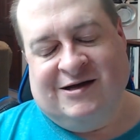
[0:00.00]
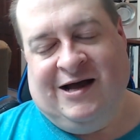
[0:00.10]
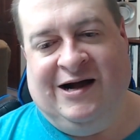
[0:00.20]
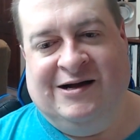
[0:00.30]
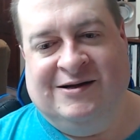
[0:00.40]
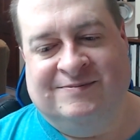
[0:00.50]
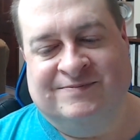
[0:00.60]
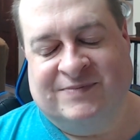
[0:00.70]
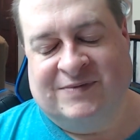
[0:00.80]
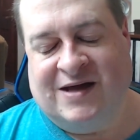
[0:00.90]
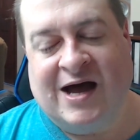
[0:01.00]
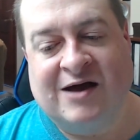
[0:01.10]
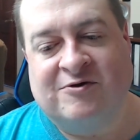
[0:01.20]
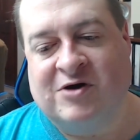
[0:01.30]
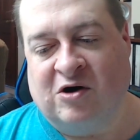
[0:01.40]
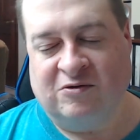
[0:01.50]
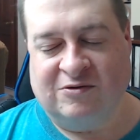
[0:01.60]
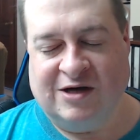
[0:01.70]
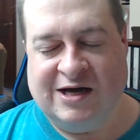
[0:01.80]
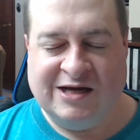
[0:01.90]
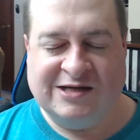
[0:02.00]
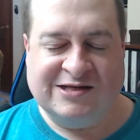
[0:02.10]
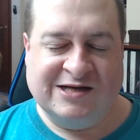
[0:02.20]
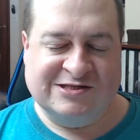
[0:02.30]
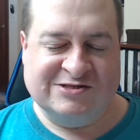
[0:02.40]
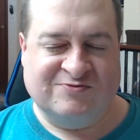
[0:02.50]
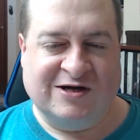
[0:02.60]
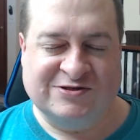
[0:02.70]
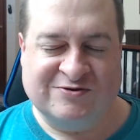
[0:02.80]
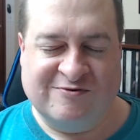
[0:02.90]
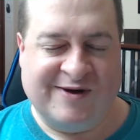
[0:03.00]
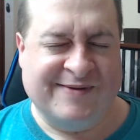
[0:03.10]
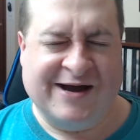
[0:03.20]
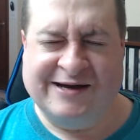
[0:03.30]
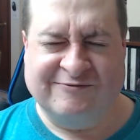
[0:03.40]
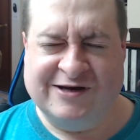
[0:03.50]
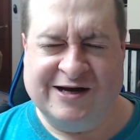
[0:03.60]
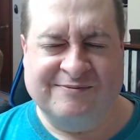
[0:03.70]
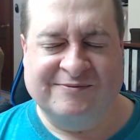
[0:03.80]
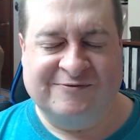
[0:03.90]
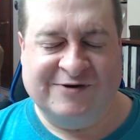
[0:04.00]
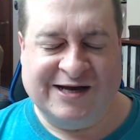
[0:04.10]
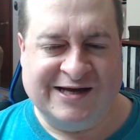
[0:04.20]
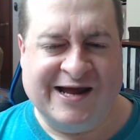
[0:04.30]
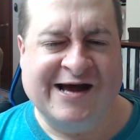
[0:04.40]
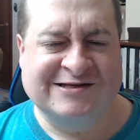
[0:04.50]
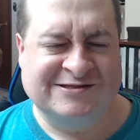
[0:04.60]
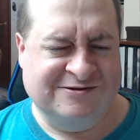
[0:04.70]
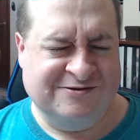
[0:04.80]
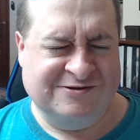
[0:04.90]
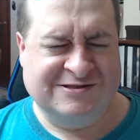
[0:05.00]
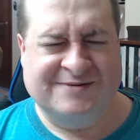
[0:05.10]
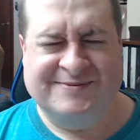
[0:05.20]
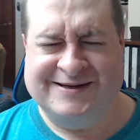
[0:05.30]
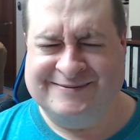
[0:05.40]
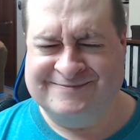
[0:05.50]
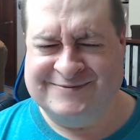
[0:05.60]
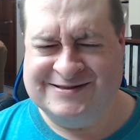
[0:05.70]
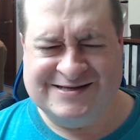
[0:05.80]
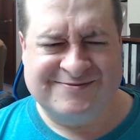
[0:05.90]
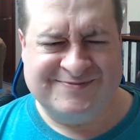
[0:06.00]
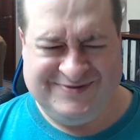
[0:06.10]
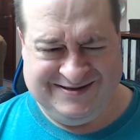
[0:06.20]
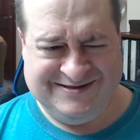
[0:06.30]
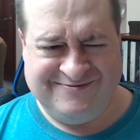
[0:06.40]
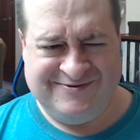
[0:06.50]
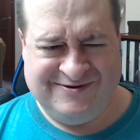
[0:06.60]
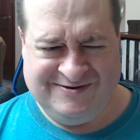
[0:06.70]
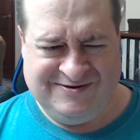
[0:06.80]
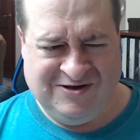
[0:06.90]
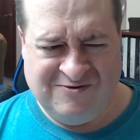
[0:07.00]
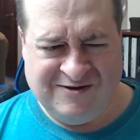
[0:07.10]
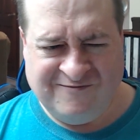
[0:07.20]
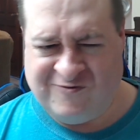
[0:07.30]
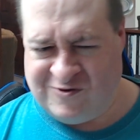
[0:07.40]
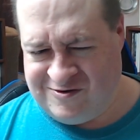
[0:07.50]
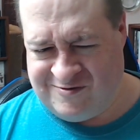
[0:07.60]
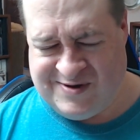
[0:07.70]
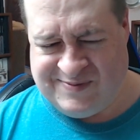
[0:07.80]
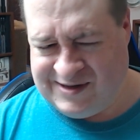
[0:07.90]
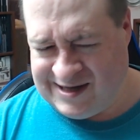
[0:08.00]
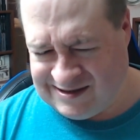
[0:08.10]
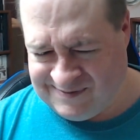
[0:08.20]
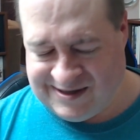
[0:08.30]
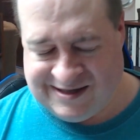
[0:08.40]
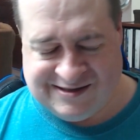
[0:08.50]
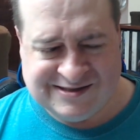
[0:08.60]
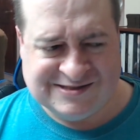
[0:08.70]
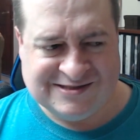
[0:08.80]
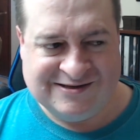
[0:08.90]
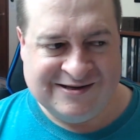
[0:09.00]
I don't know. It just runs through my mind when I get asked to do those. I'm like, is it? But is it you and four other people like to play this,